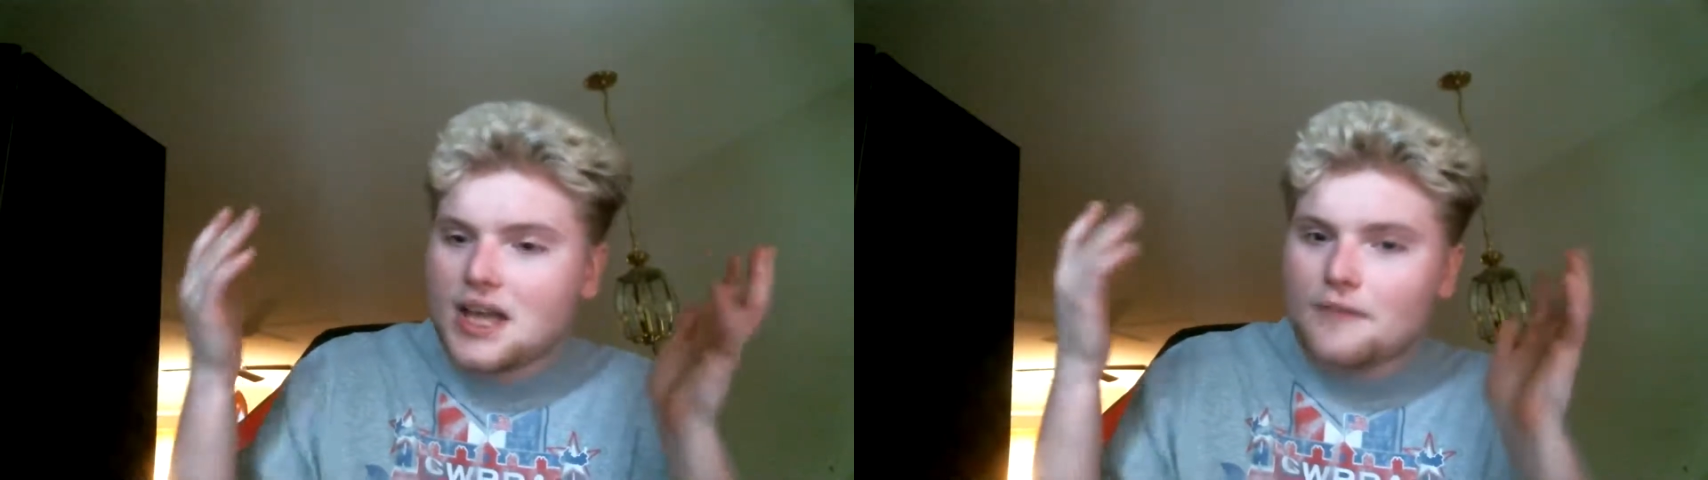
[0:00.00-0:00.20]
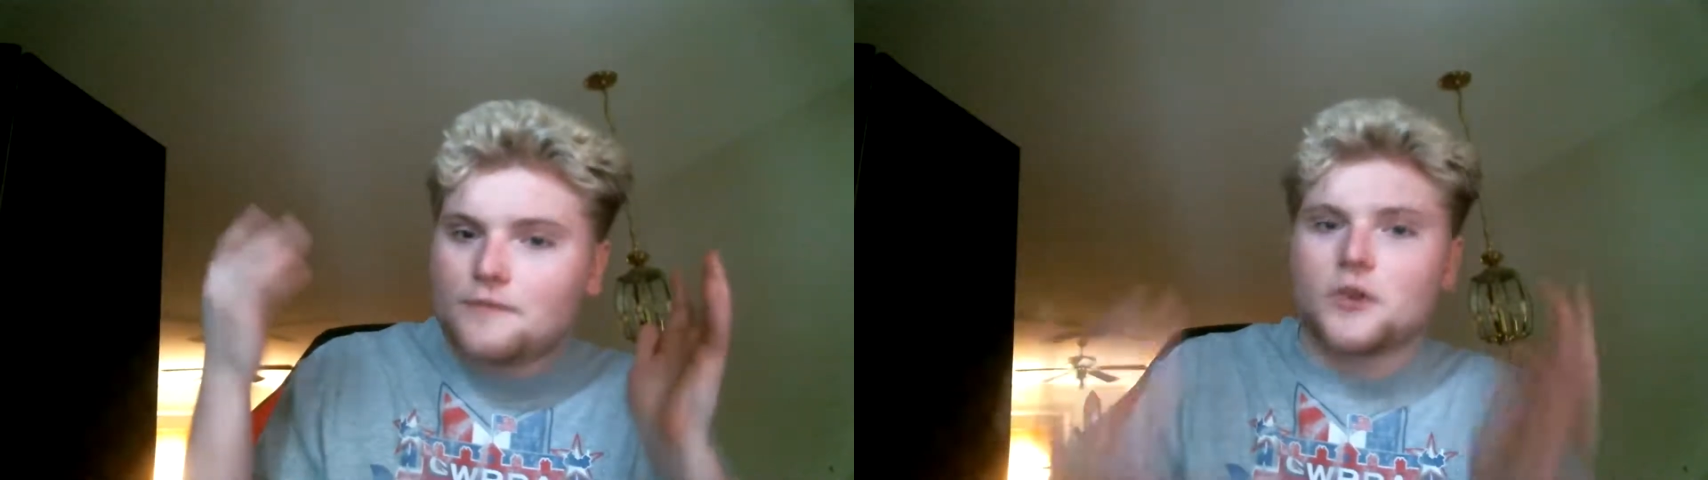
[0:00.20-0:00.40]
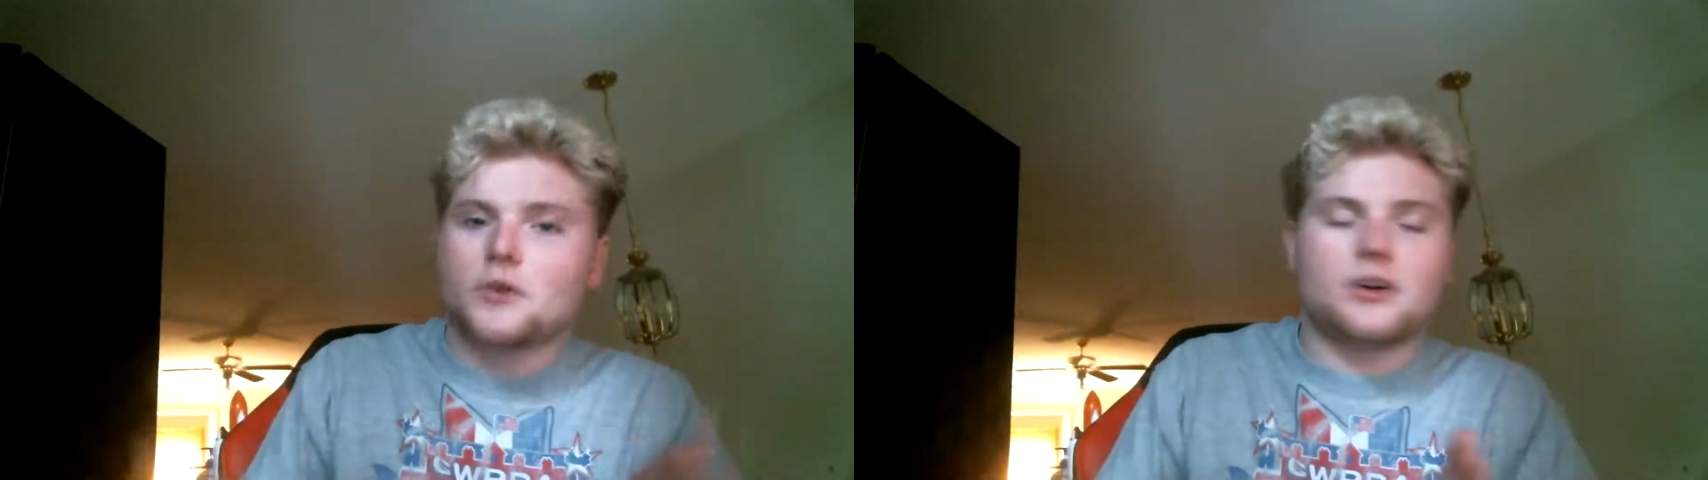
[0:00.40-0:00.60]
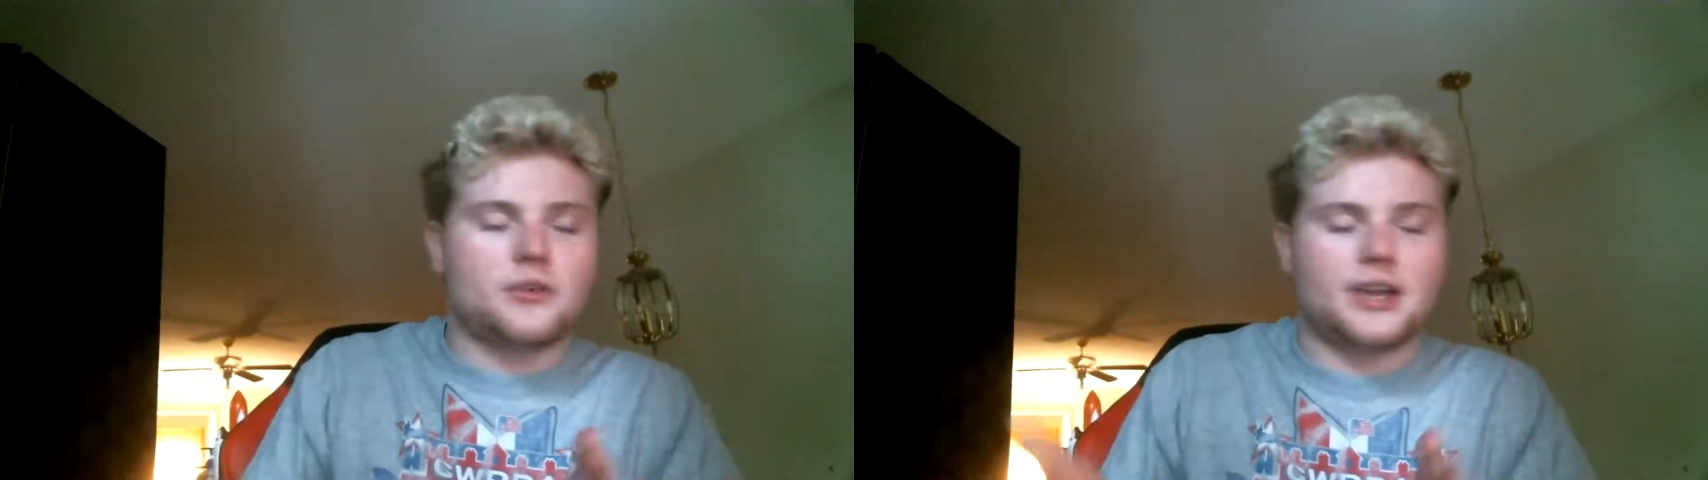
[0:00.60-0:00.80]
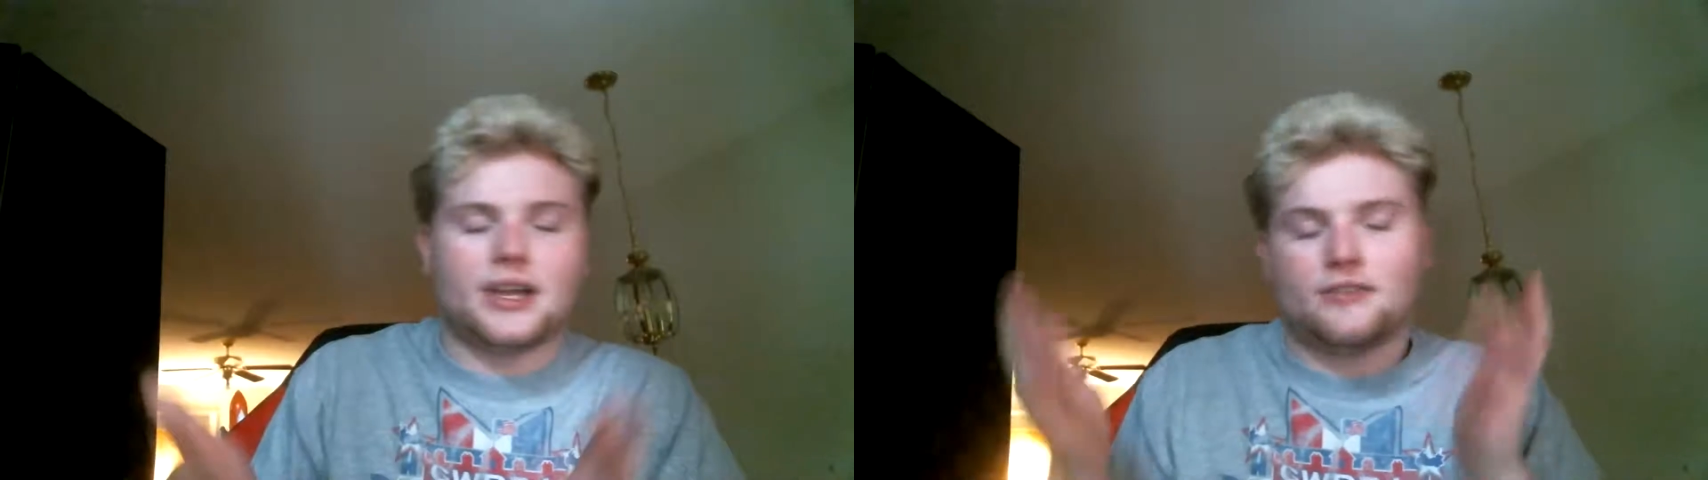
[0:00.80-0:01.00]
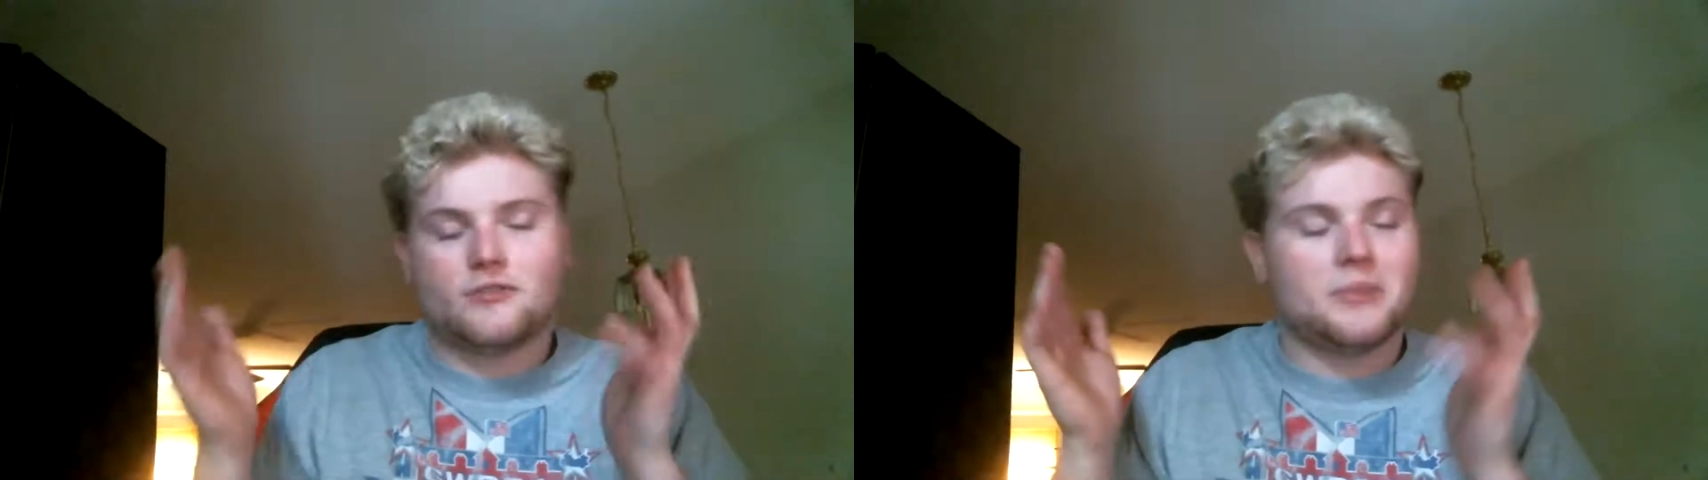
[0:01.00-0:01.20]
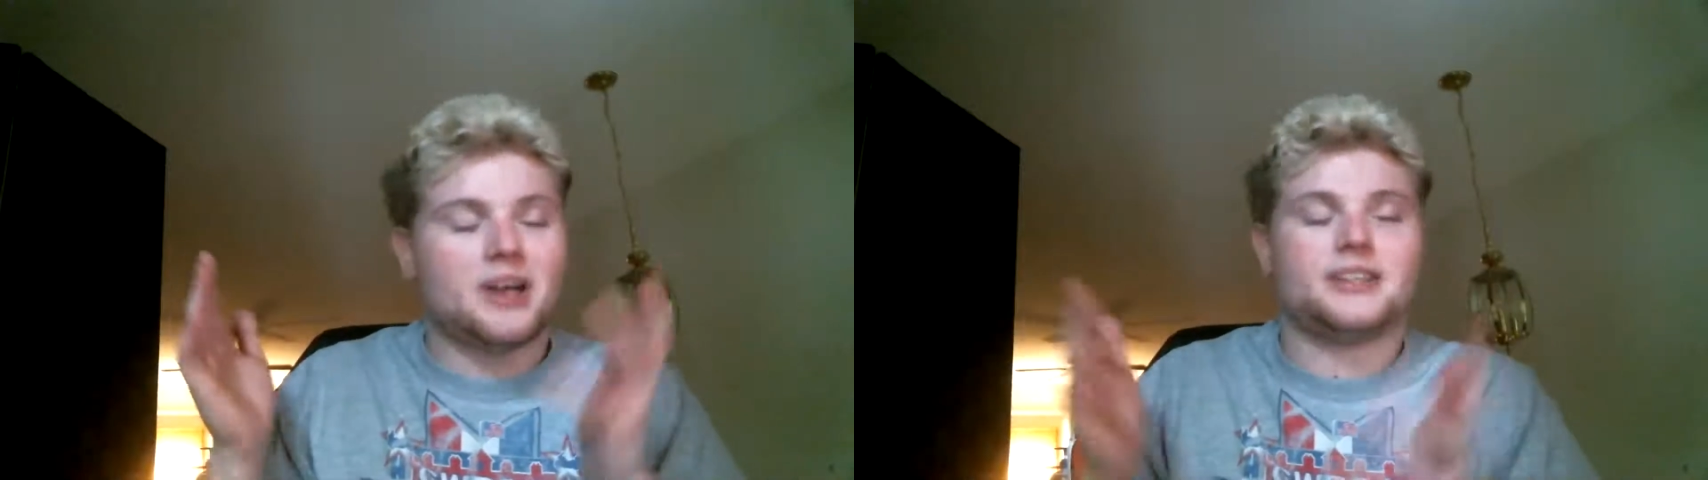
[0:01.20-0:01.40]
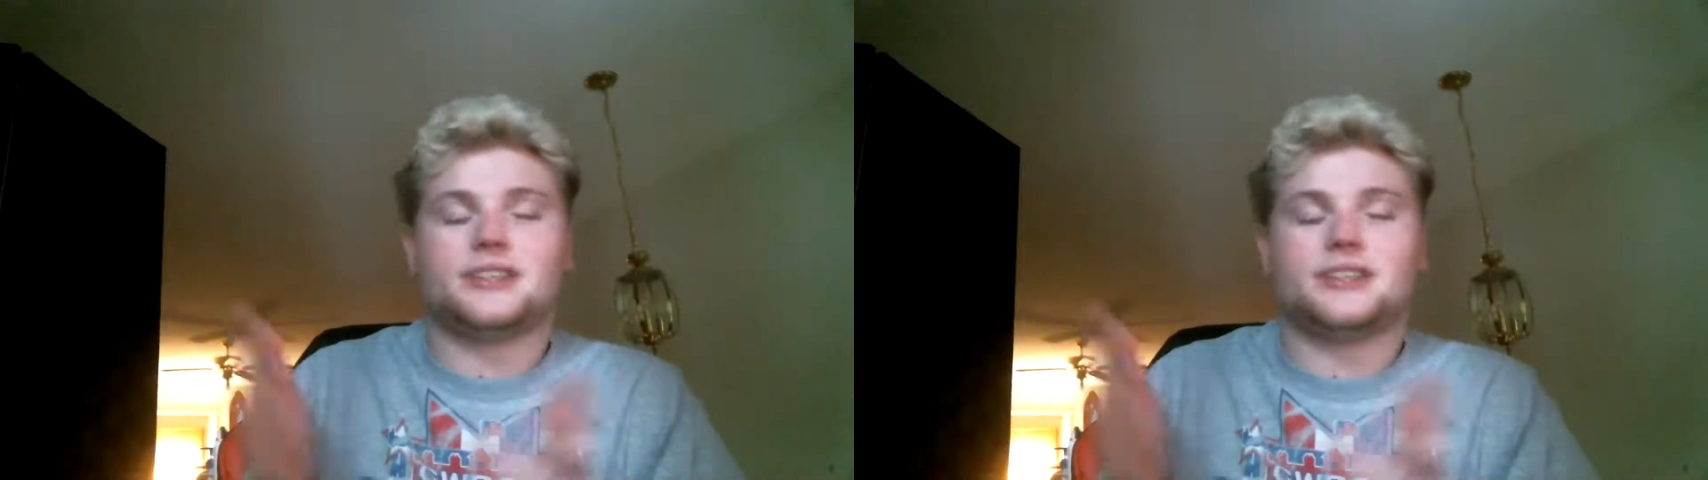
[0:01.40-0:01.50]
If you, okay, never mind.